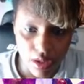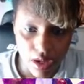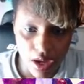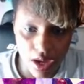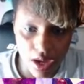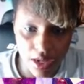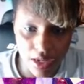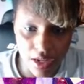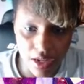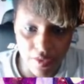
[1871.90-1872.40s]

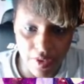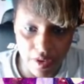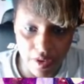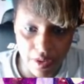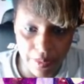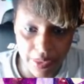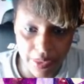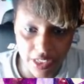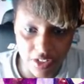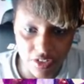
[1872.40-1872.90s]
I love how
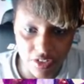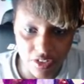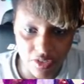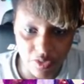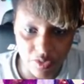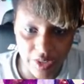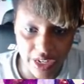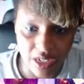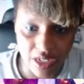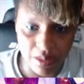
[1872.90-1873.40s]
everything's just
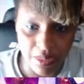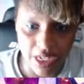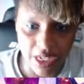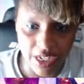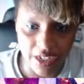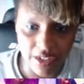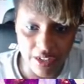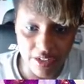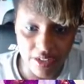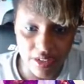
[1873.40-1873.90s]

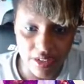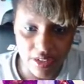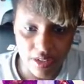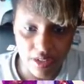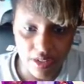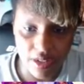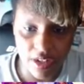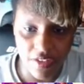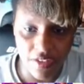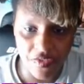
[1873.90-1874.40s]
randomized.
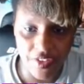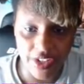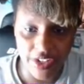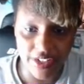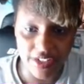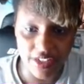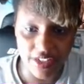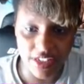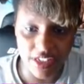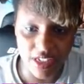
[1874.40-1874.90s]
Nothing
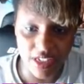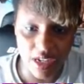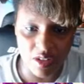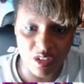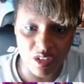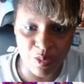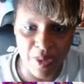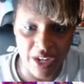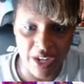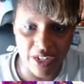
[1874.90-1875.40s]
is in the same
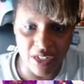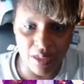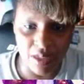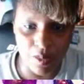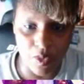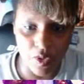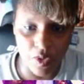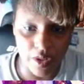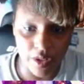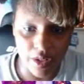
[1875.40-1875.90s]
spot
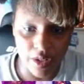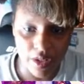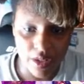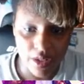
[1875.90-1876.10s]
anymore.